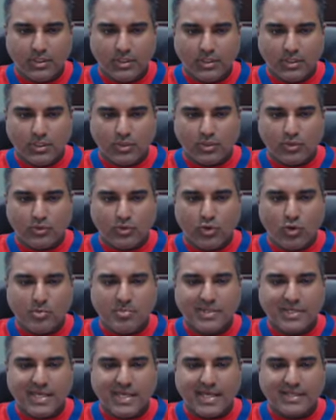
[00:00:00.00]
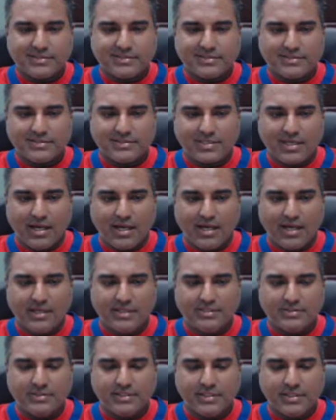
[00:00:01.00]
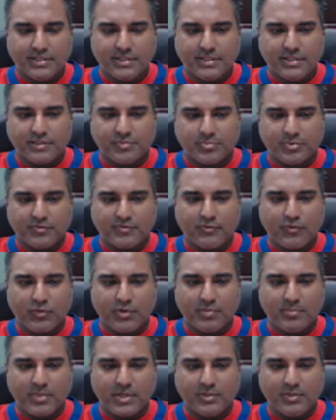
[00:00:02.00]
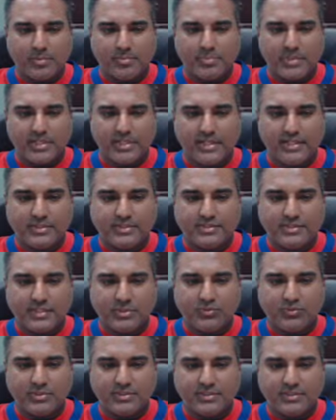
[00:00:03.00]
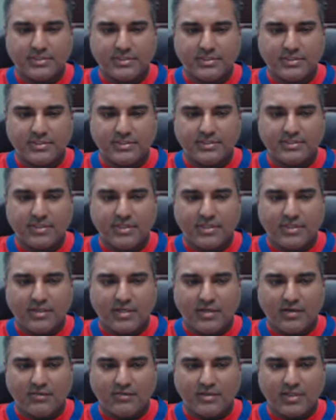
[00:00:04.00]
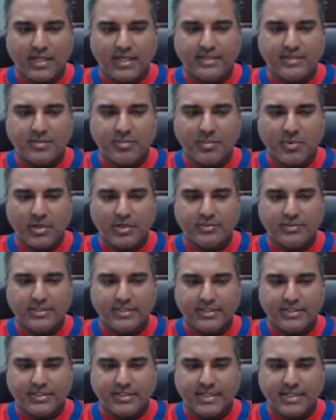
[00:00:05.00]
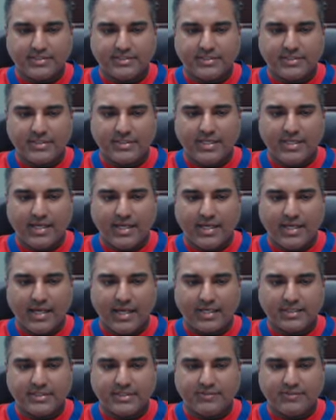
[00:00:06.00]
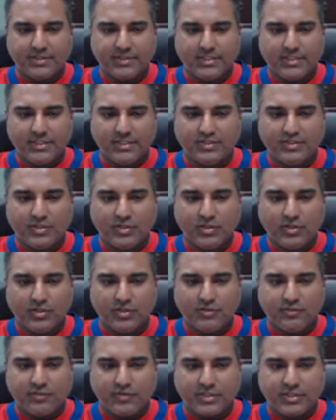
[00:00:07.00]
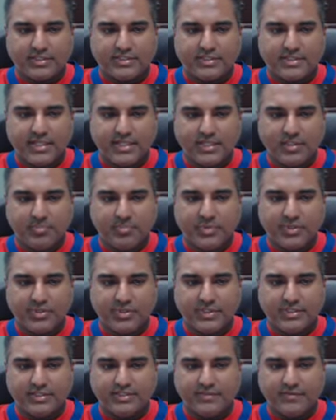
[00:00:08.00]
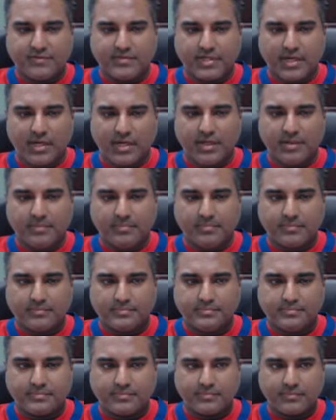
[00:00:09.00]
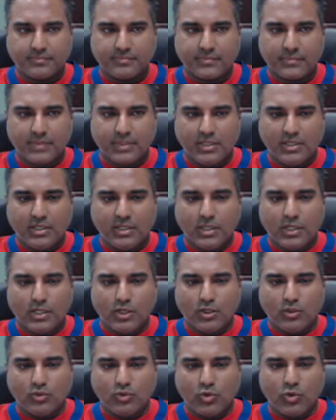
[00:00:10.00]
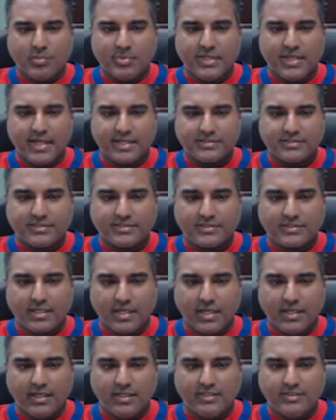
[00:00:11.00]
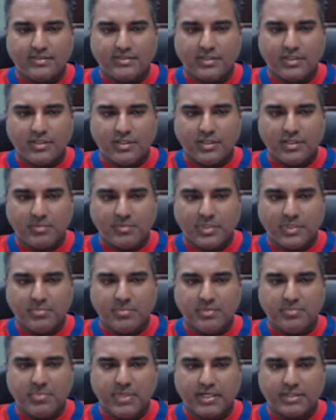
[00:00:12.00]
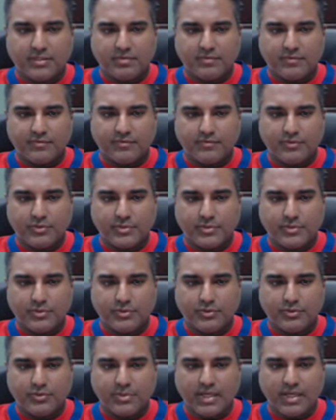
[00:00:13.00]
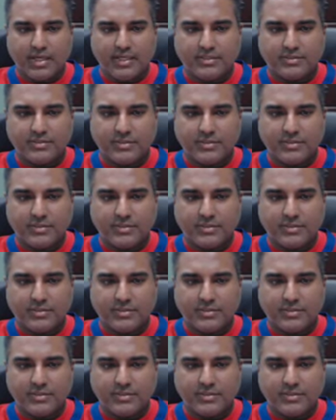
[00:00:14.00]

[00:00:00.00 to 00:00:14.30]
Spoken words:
Aerobic exercise is performed by repeating sequences of light to moderate intensity activities for extended periods of time. Aerobic exercise may be better referred to as